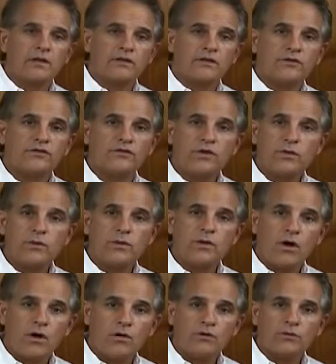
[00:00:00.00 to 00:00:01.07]
The Seaward
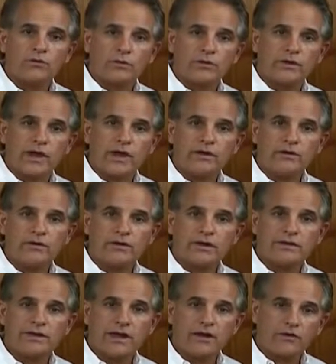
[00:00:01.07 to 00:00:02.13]
owners will tell you
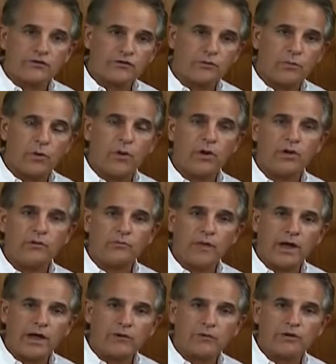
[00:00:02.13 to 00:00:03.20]
that they are spoiled
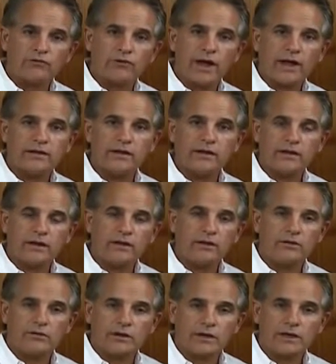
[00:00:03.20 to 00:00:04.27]
by a retracting
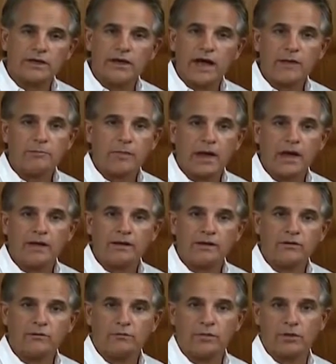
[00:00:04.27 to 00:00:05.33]
keel and cannot buy
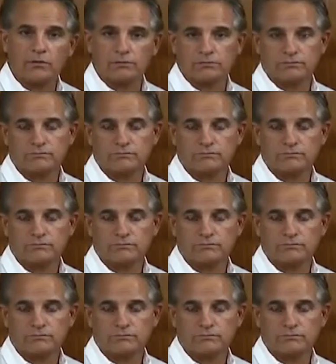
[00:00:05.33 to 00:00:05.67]
another boat.